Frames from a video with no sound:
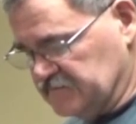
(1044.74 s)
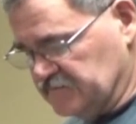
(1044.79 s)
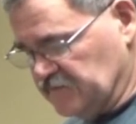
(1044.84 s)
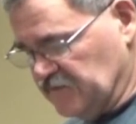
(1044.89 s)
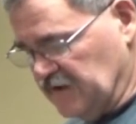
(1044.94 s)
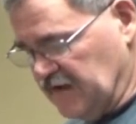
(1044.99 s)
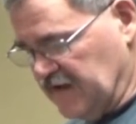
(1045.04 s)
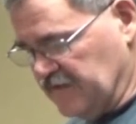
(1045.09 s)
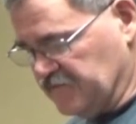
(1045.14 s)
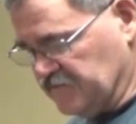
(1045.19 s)

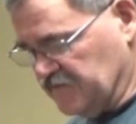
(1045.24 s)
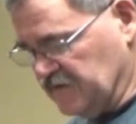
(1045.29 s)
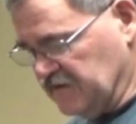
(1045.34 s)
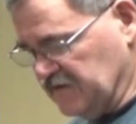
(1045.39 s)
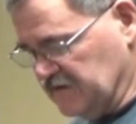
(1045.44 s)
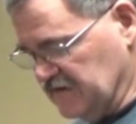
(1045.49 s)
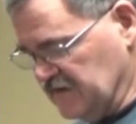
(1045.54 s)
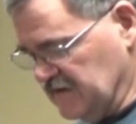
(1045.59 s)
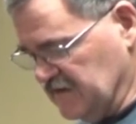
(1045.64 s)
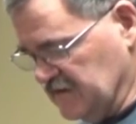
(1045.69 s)
but after he
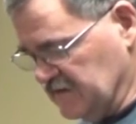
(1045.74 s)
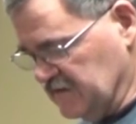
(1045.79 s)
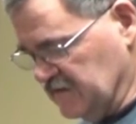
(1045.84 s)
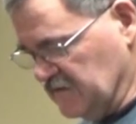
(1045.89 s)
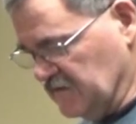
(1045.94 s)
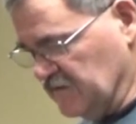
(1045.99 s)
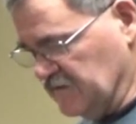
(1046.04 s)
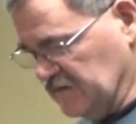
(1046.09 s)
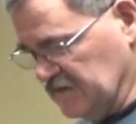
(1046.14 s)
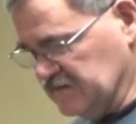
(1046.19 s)
did it, you
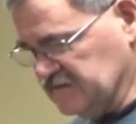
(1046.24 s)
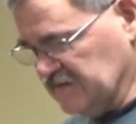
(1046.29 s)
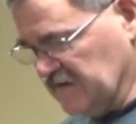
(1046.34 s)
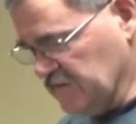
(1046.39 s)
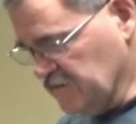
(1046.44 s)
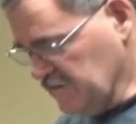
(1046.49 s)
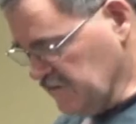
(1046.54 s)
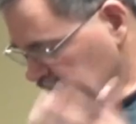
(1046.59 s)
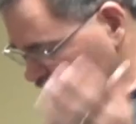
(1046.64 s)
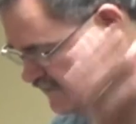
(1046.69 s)
know, he'd say,
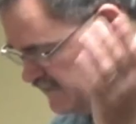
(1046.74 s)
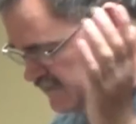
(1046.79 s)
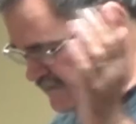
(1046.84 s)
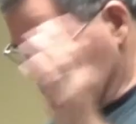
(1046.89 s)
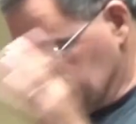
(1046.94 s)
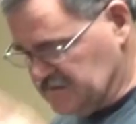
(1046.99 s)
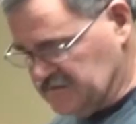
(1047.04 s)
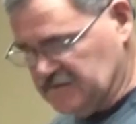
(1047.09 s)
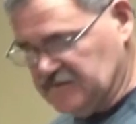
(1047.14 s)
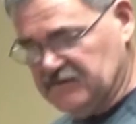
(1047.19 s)
well, you're
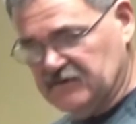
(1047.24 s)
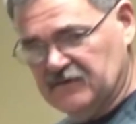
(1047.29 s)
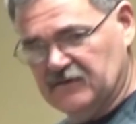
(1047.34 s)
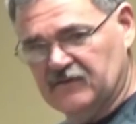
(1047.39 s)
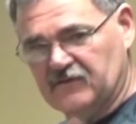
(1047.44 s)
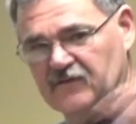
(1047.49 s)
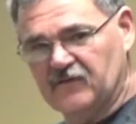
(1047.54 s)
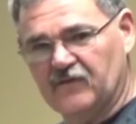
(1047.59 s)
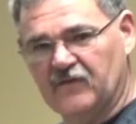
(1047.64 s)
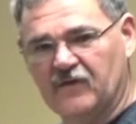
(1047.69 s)
good, you know,
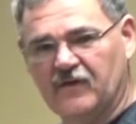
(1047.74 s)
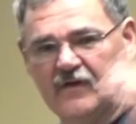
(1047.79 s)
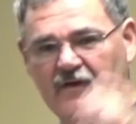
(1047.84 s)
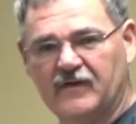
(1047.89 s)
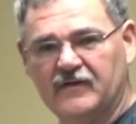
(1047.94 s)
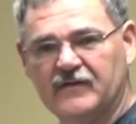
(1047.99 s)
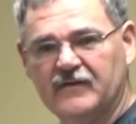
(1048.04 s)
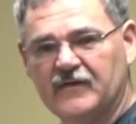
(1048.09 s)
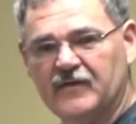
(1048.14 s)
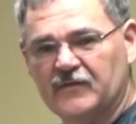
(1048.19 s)
go on.